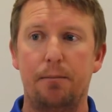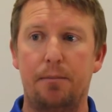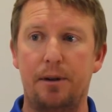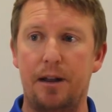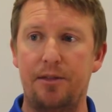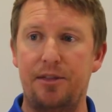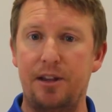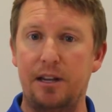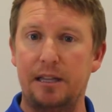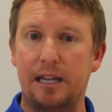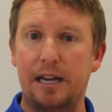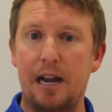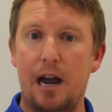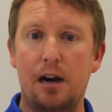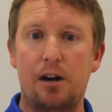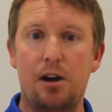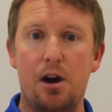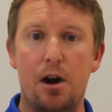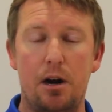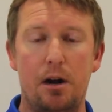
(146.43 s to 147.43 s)
but I think they
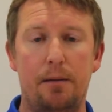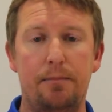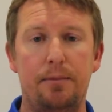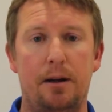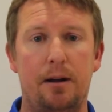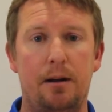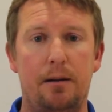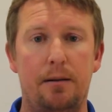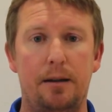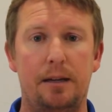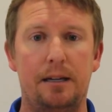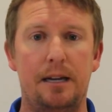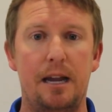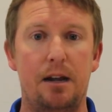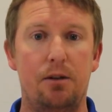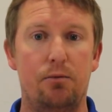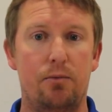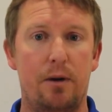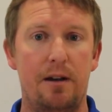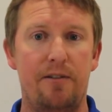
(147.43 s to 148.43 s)
got caught up uh, in
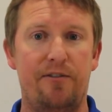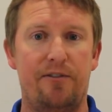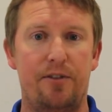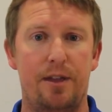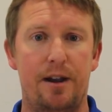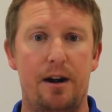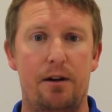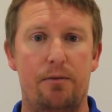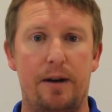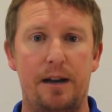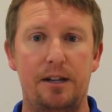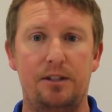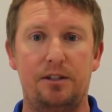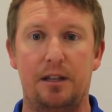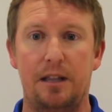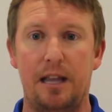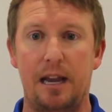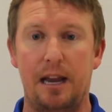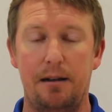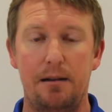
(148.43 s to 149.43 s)
getting ready for their
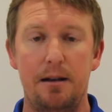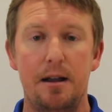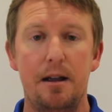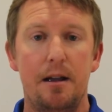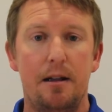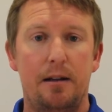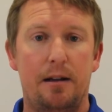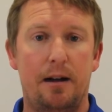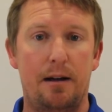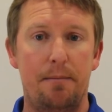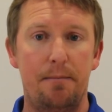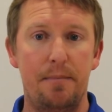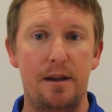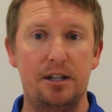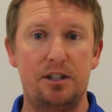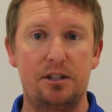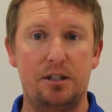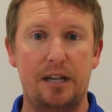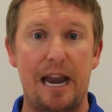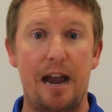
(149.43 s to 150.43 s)
race, and they had uh,
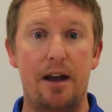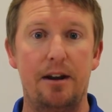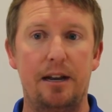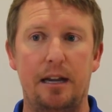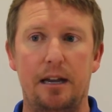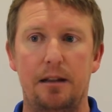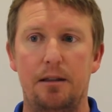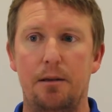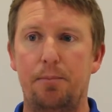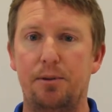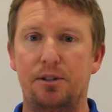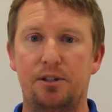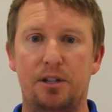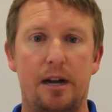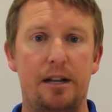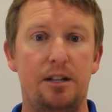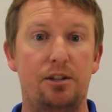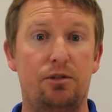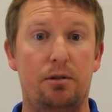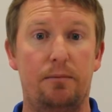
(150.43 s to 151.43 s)
missed counting, and the
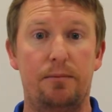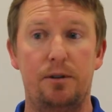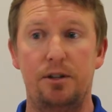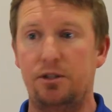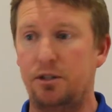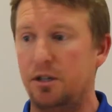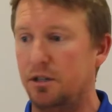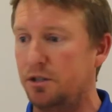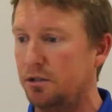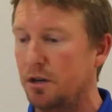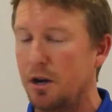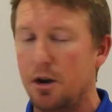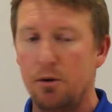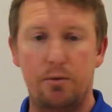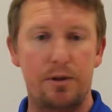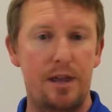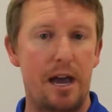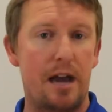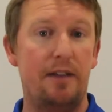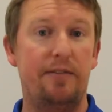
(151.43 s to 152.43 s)
Poseidon swimmers just,
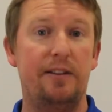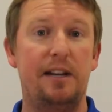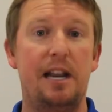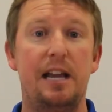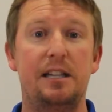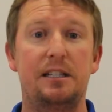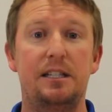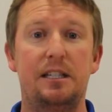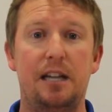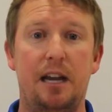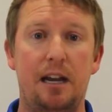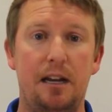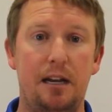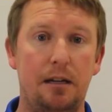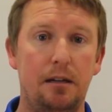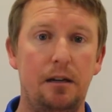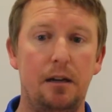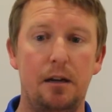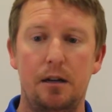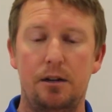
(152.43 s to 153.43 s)
without even
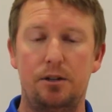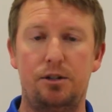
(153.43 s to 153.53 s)
hesitating,